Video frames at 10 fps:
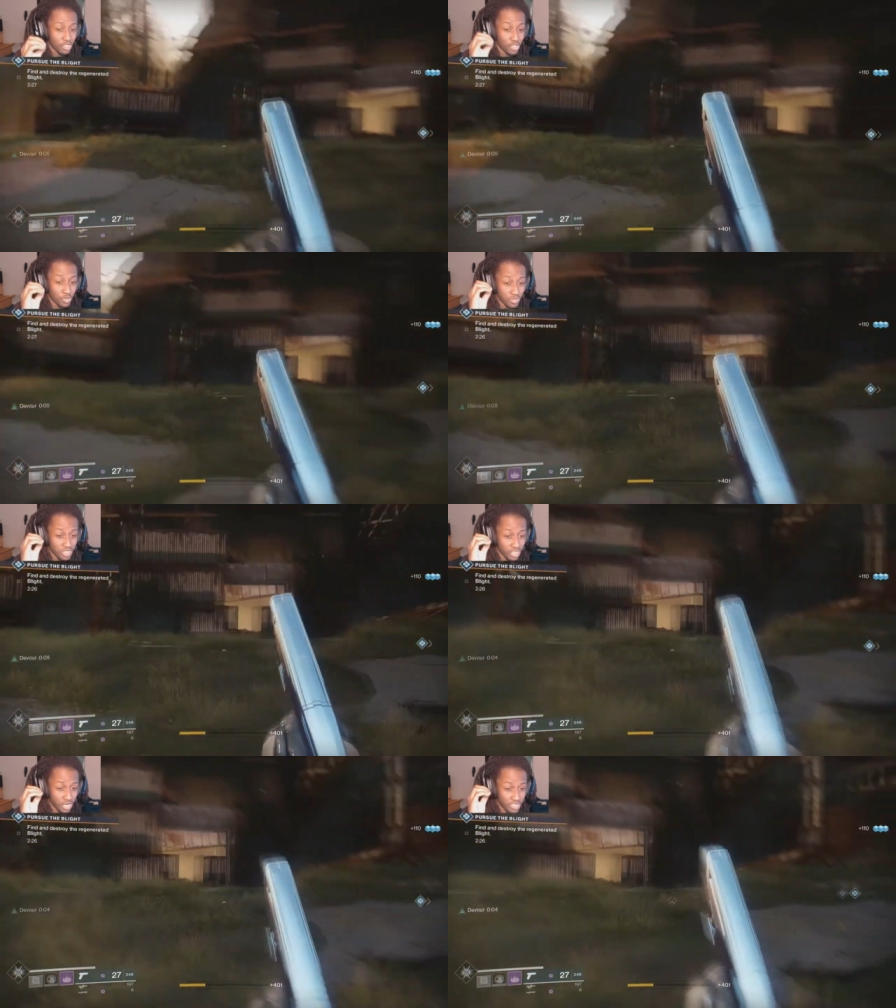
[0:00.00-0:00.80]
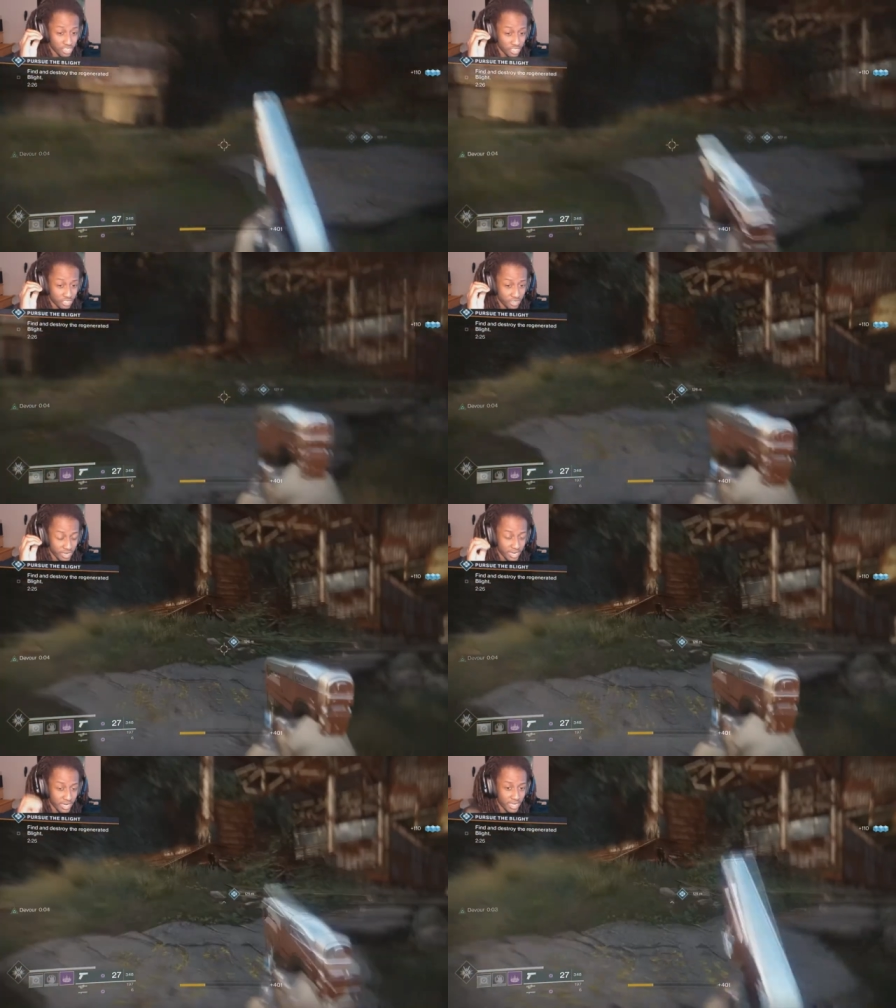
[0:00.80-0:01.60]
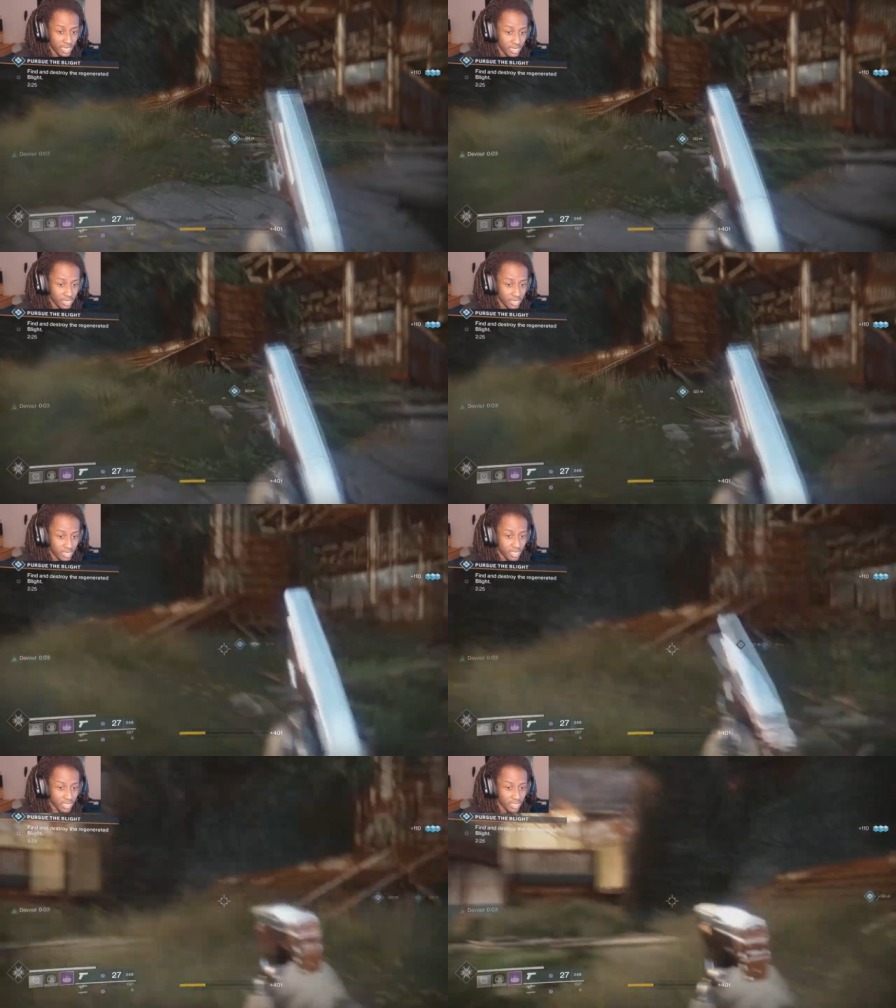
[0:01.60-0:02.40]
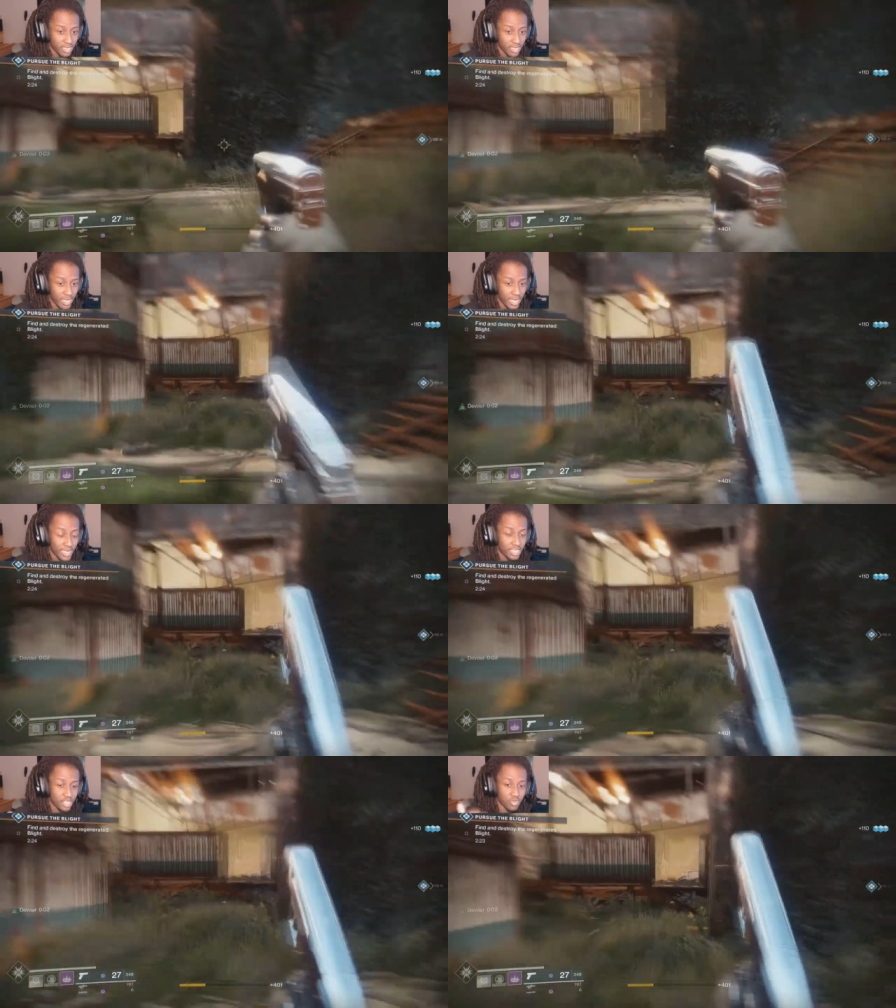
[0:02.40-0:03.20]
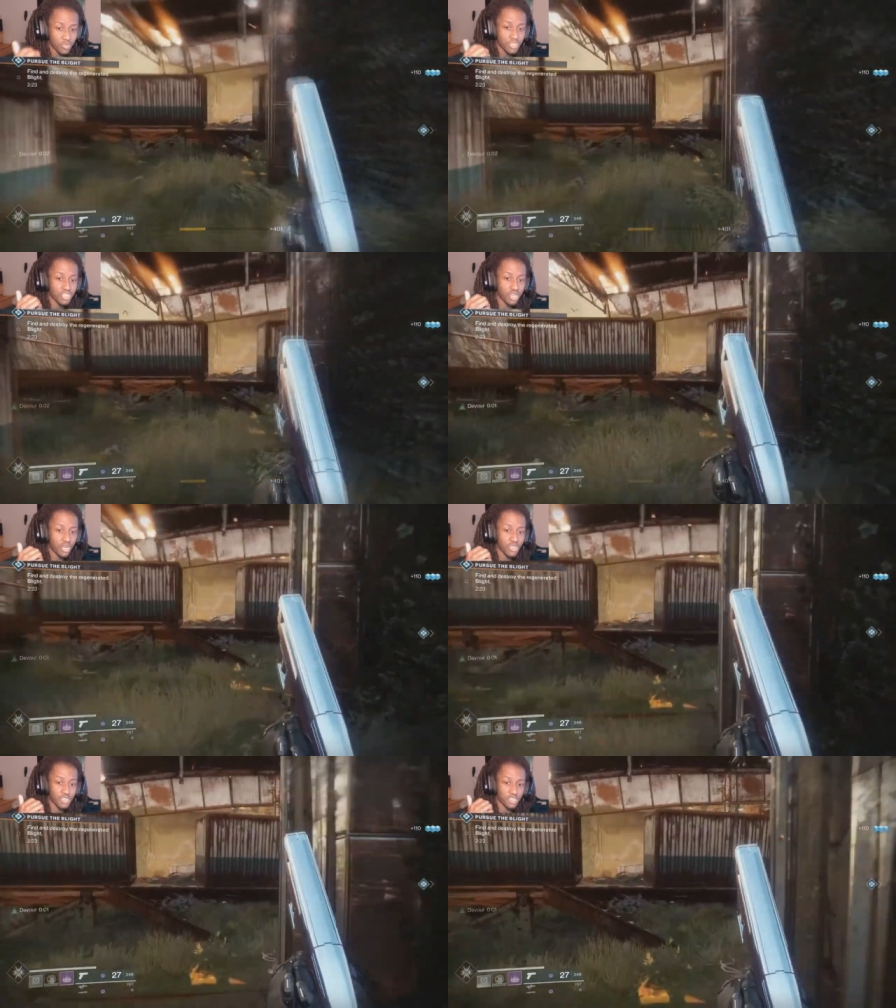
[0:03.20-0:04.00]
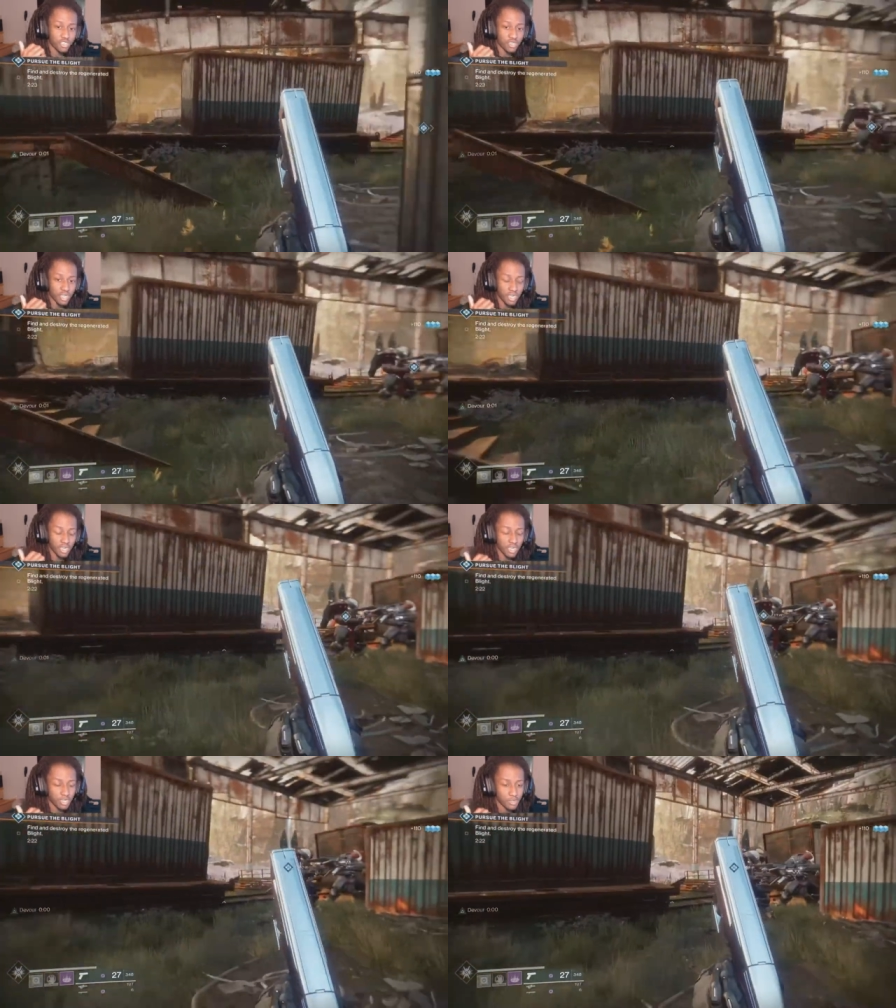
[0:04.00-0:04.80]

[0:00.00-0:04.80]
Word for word: you'll recharge your grenade, and you'll recharge your, uh,